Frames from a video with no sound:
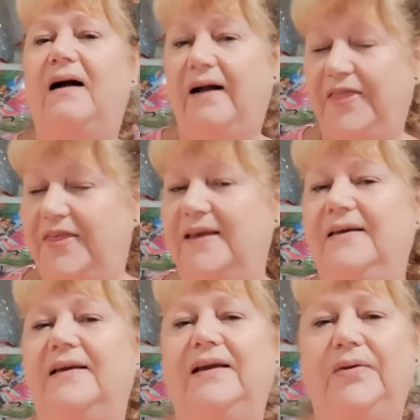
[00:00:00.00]
I
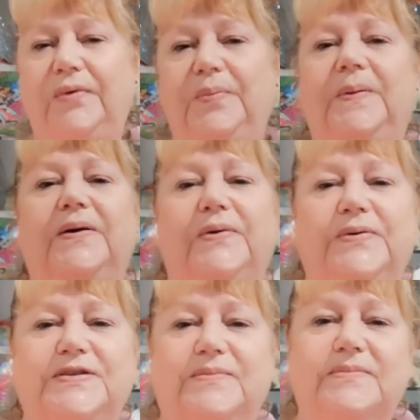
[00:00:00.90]
think it would be
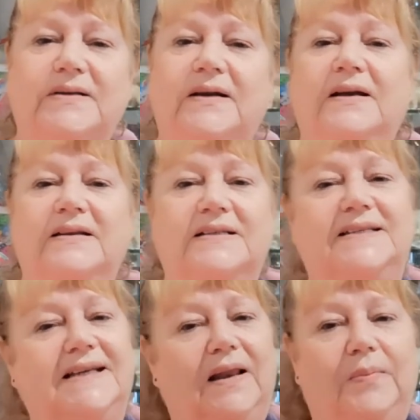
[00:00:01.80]
awesome to
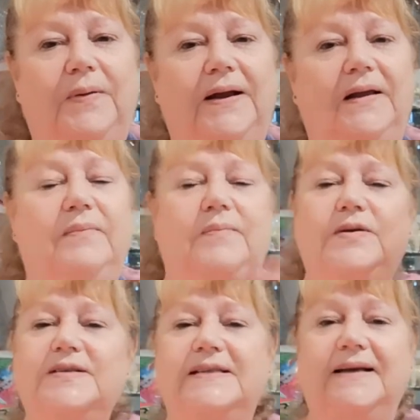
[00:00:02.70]
celebrate
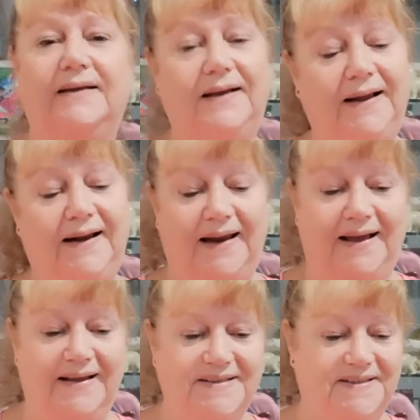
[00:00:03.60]
music and
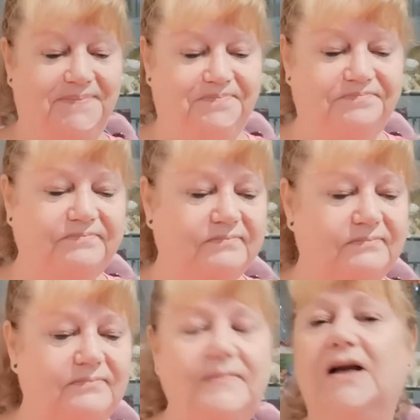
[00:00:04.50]
glass.
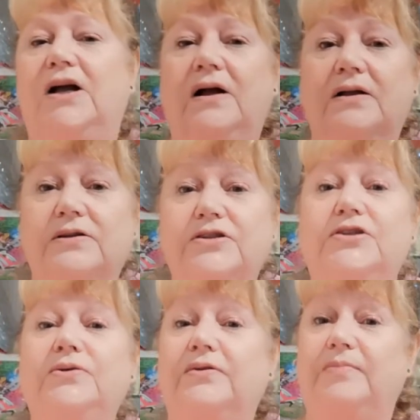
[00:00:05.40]

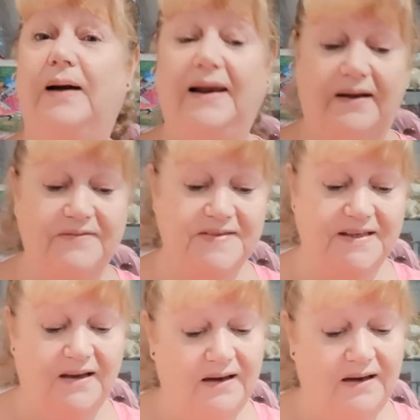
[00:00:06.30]
Two of my loves.